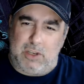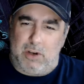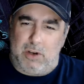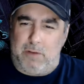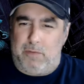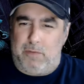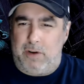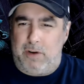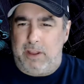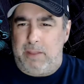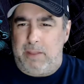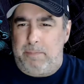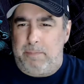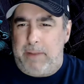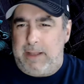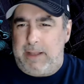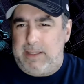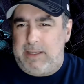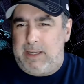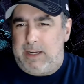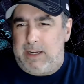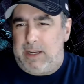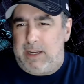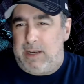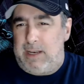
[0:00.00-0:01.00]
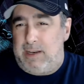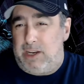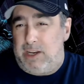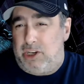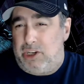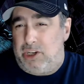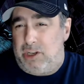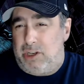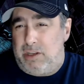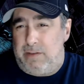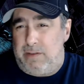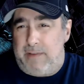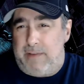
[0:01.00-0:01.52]
of one of the basic
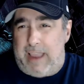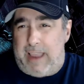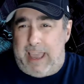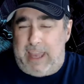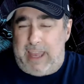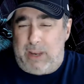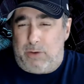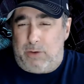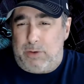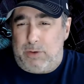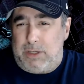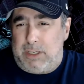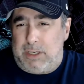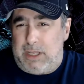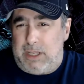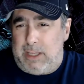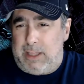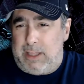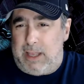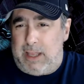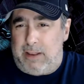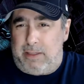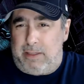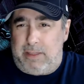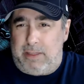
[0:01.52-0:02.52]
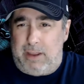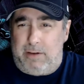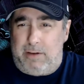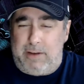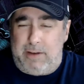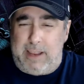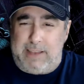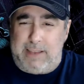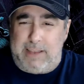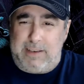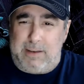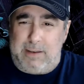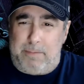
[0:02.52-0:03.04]
conditions of adequacy that a theory
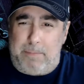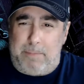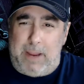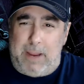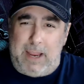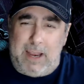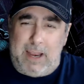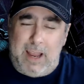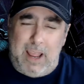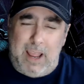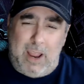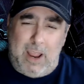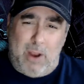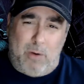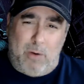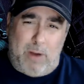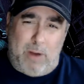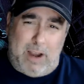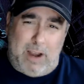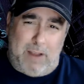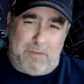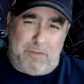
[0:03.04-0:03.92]
has to meet, right?